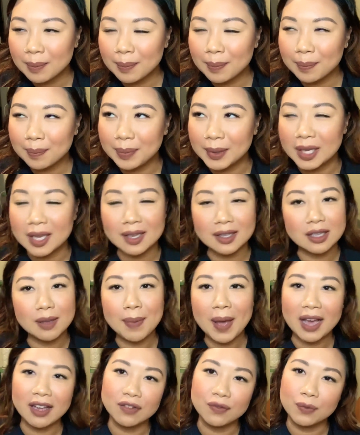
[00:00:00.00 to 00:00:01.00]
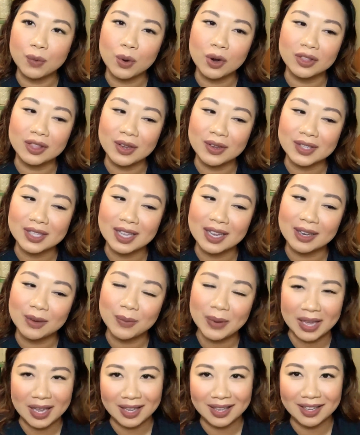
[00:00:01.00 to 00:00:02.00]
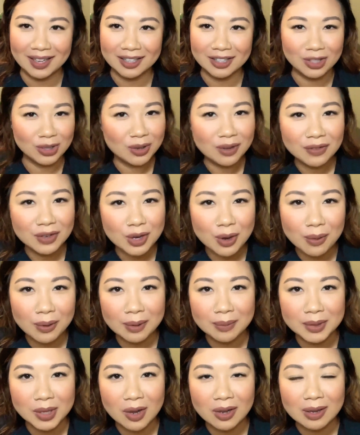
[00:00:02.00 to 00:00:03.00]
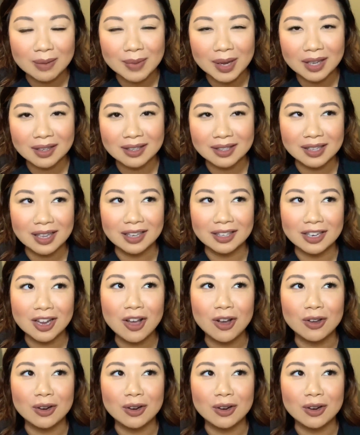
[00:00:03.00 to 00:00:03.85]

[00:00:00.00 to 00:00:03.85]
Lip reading: Because the back and forth, I was like, wait, do you even know what I'm talking about? And he's like, no.